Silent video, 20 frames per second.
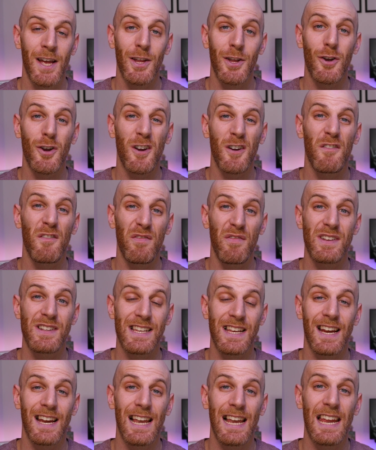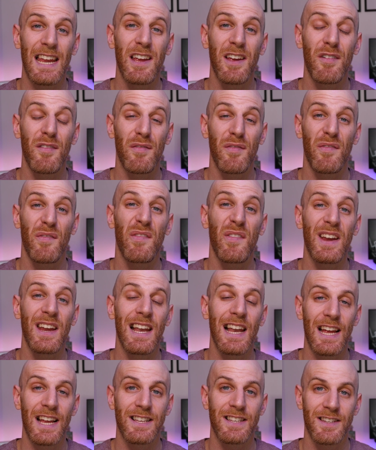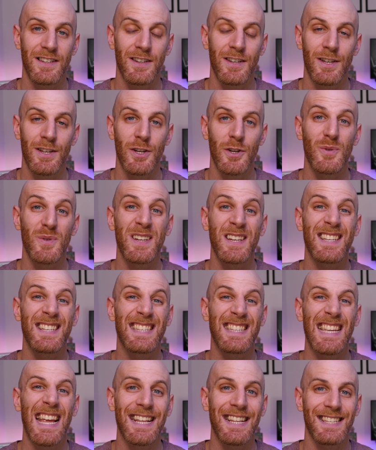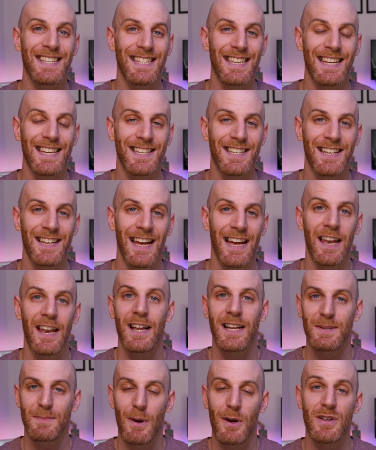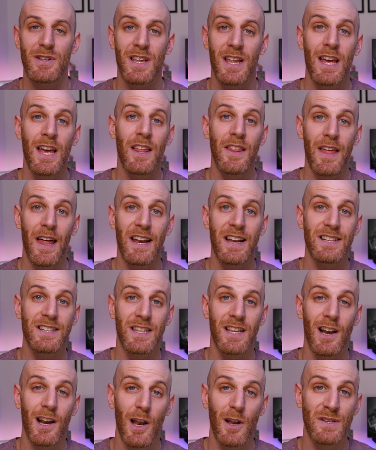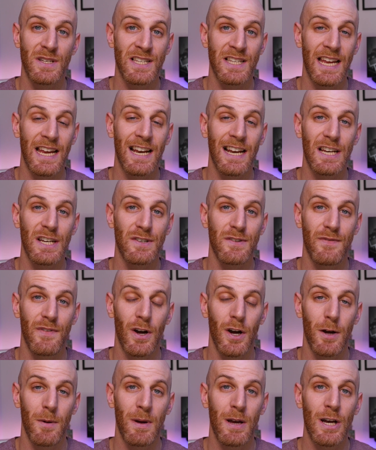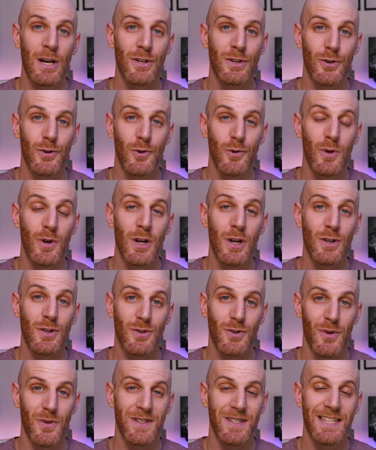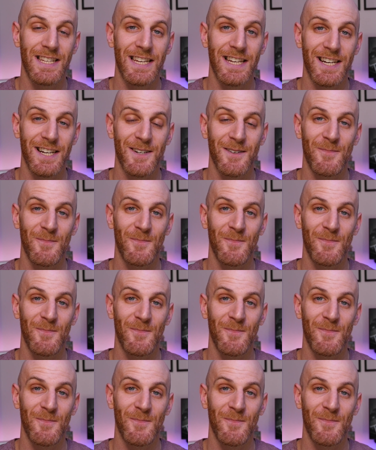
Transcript: You can physically feel it. You sense it. And I suppose that is the closest English verb to sentir.